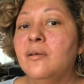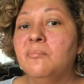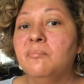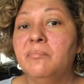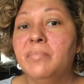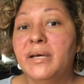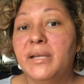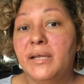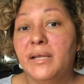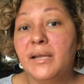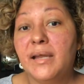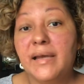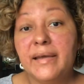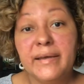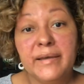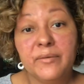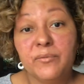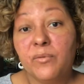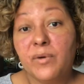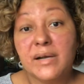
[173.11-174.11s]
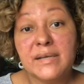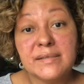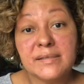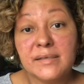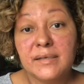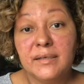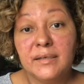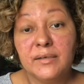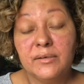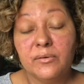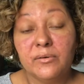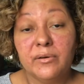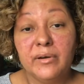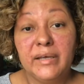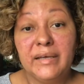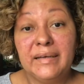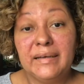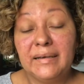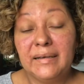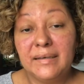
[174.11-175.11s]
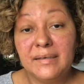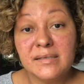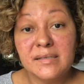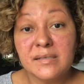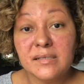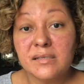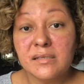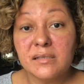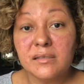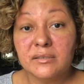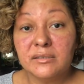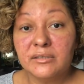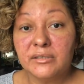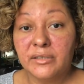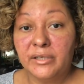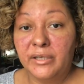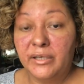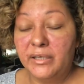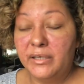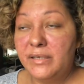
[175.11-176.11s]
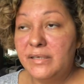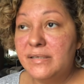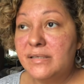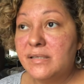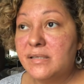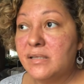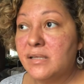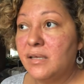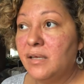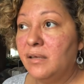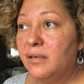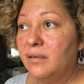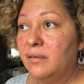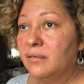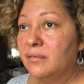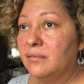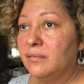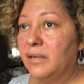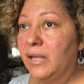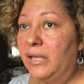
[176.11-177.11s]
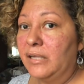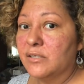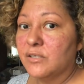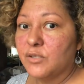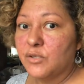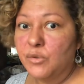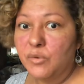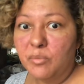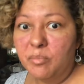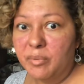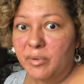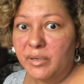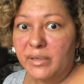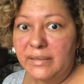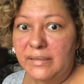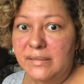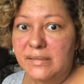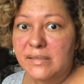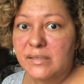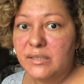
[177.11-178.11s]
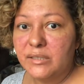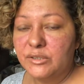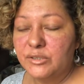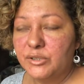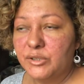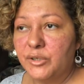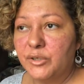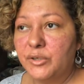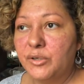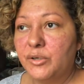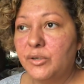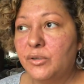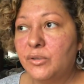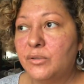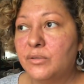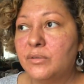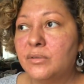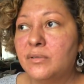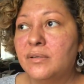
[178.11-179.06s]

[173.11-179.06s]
But it wasn't, or it isn't such an easy, like super easy journey.